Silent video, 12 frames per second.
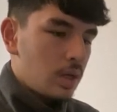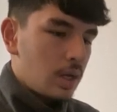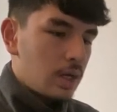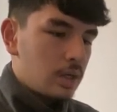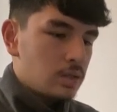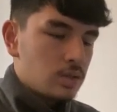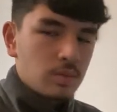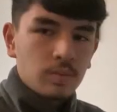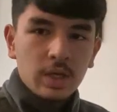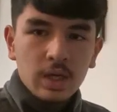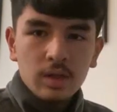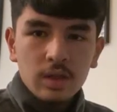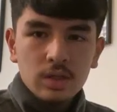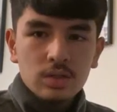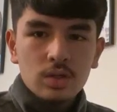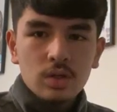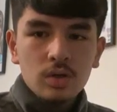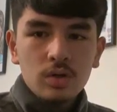And some key things
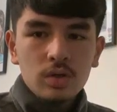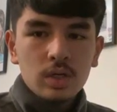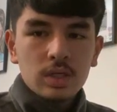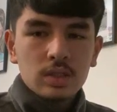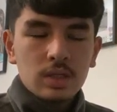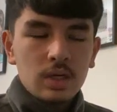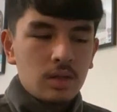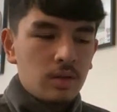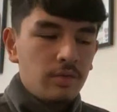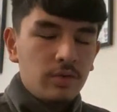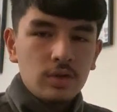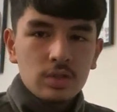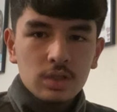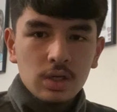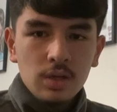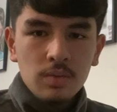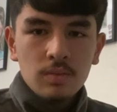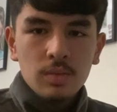to know is that the first
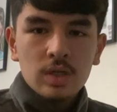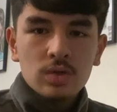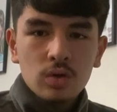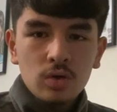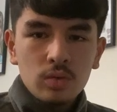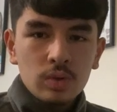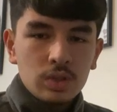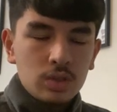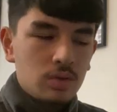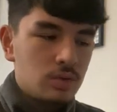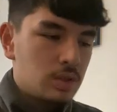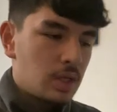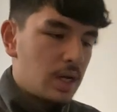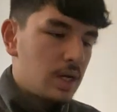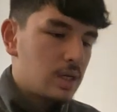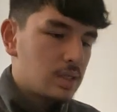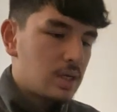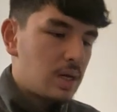thing is always use the
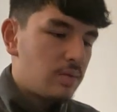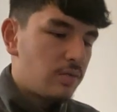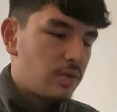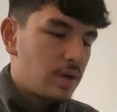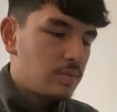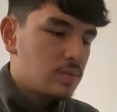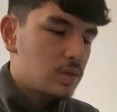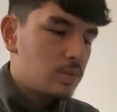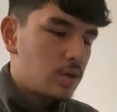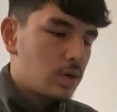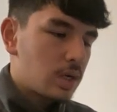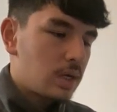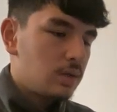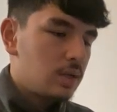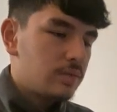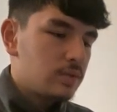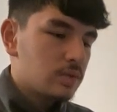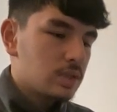higher time frames to mark out
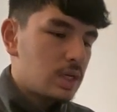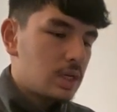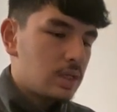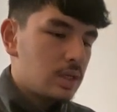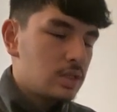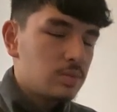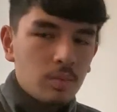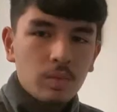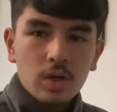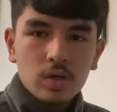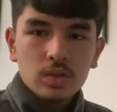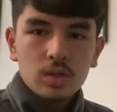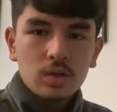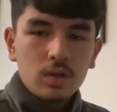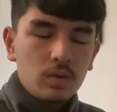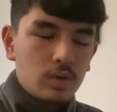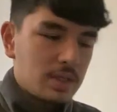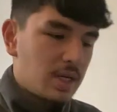levels like this, because on the
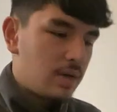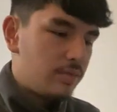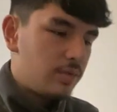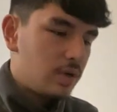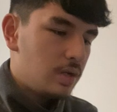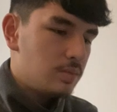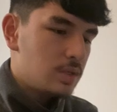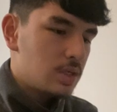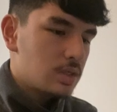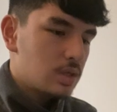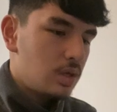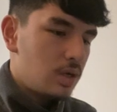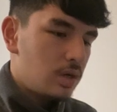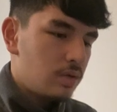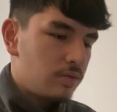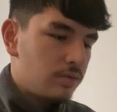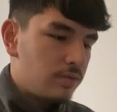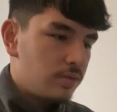lower time frames there's a lot of
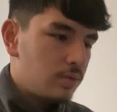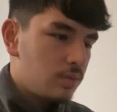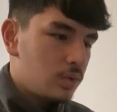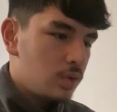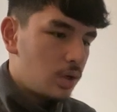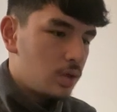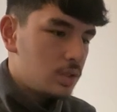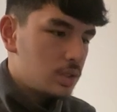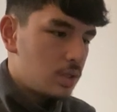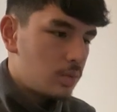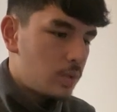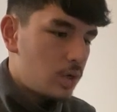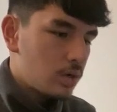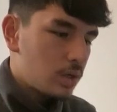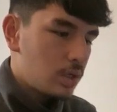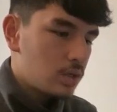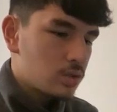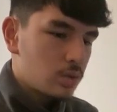noise in the
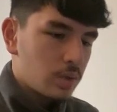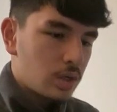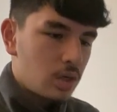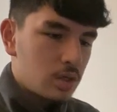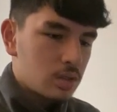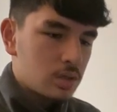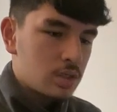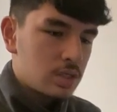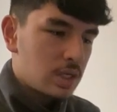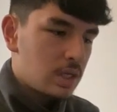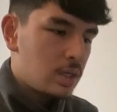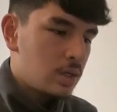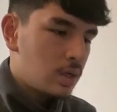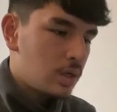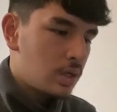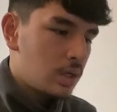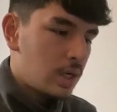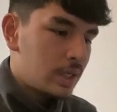market, so we can't see
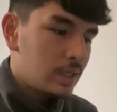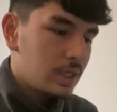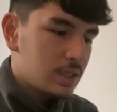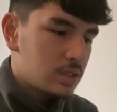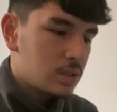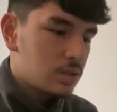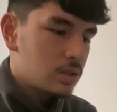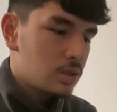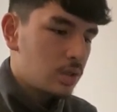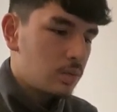and listen to the